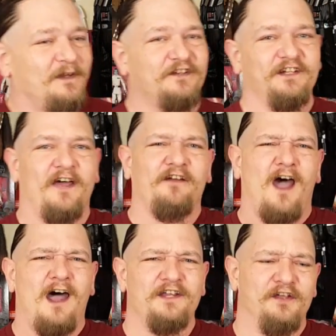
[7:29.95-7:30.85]
But there's another
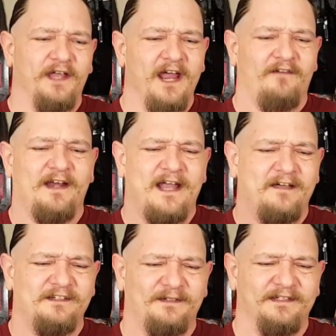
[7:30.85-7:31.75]
Han you can get right
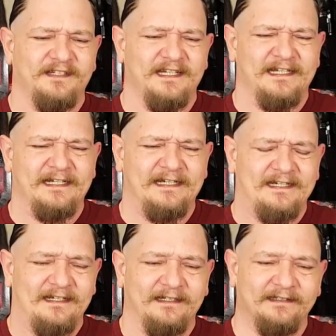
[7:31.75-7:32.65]
now. He's,
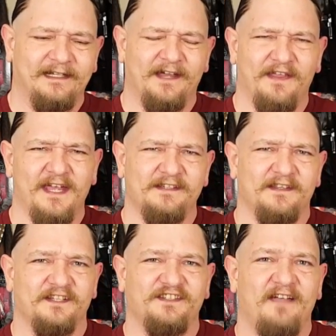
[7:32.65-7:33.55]
I think he's
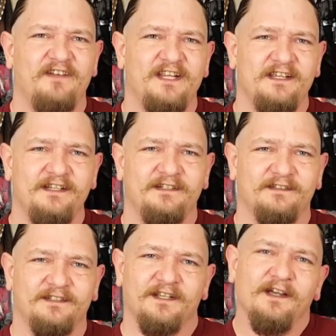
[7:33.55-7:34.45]
in the
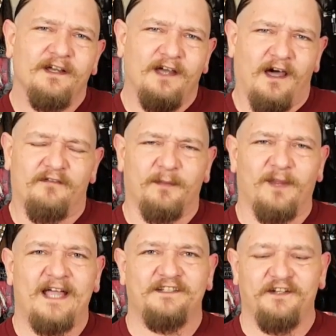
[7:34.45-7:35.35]
70s of the
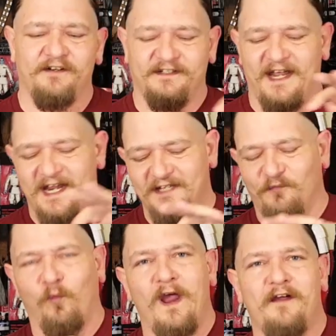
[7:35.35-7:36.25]
Black Series, and
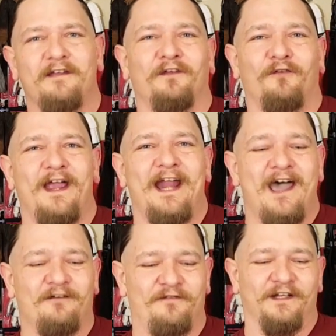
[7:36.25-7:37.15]
he's wearing the right
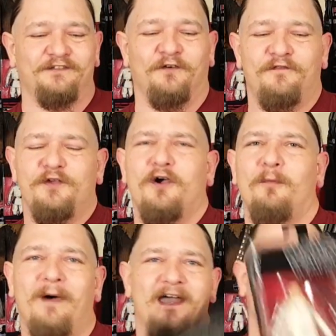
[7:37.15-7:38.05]
outfit. So if you
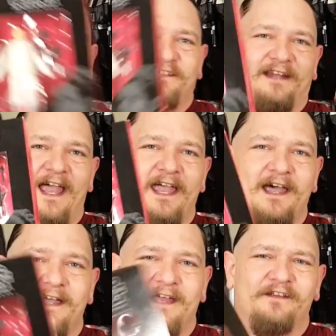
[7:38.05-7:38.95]
go buy this
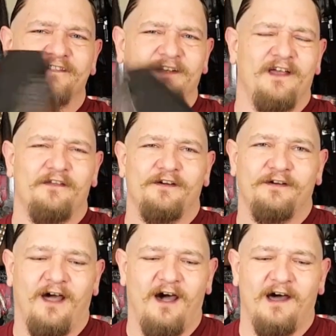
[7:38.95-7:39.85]
Leia, and there's
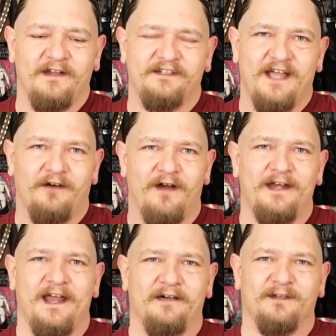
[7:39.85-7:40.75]
another Han that's out
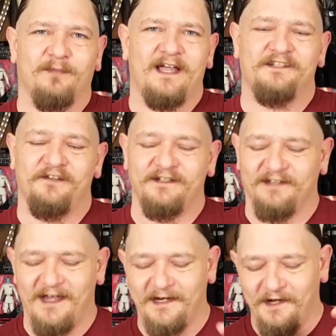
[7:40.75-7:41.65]
right now in the Black
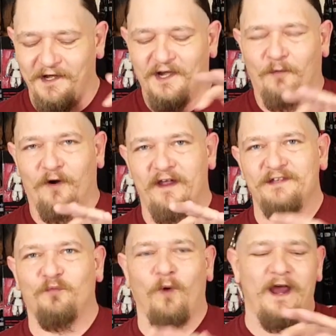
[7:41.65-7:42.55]
Series line where
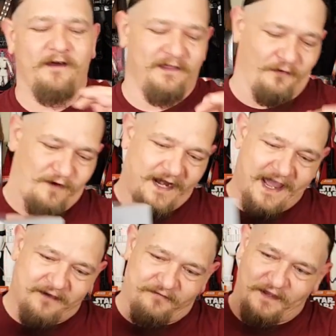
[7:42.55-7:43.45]
he's wearing the right
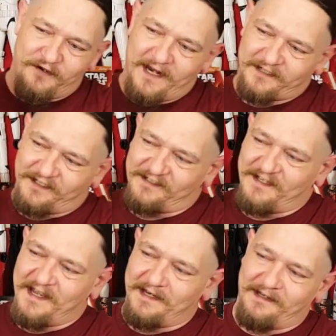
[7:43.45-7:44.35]
outfit. You can actually
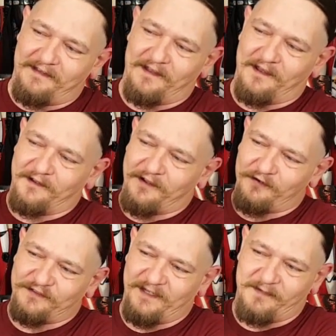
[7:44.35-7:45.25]
see it in the
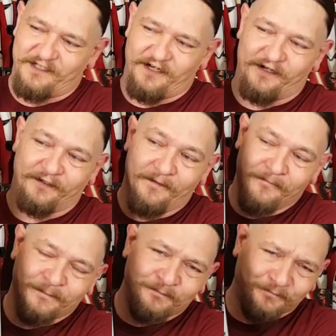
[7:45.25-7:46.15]
ghost image here,
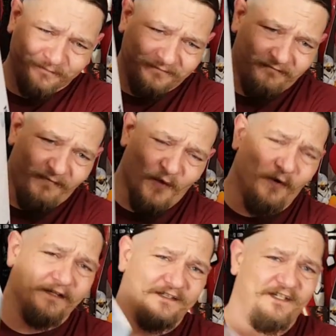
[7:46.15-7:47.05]

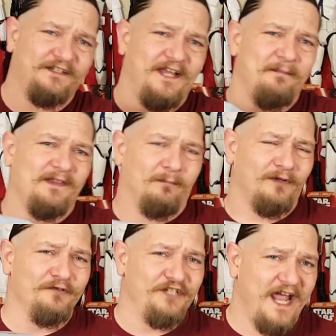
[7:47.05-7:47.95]
where it's just him in the
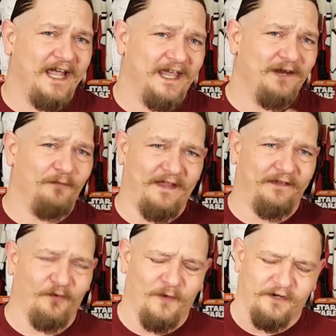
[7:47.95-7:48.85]
blue jacket
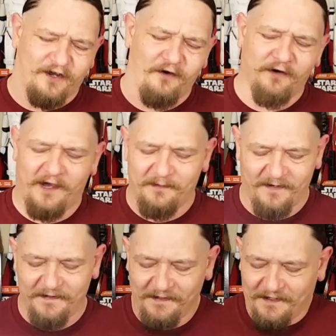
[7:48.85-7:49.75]
without the winter coat on.
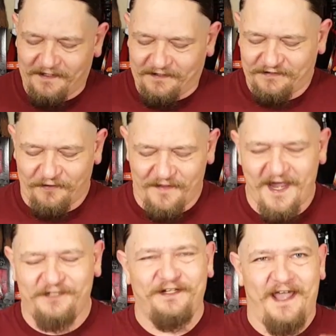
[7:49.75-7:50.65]
But so they
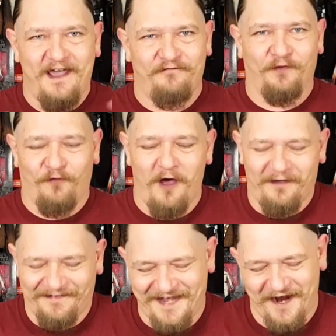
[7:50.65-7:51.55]
actually have the wrong
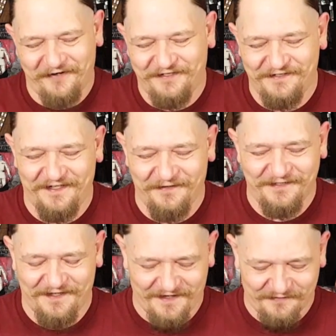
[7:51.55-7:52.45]
characters in here,
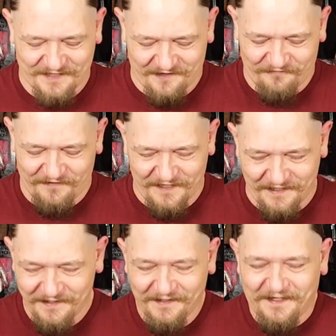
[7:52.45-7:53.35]
which I thought was kind of funny.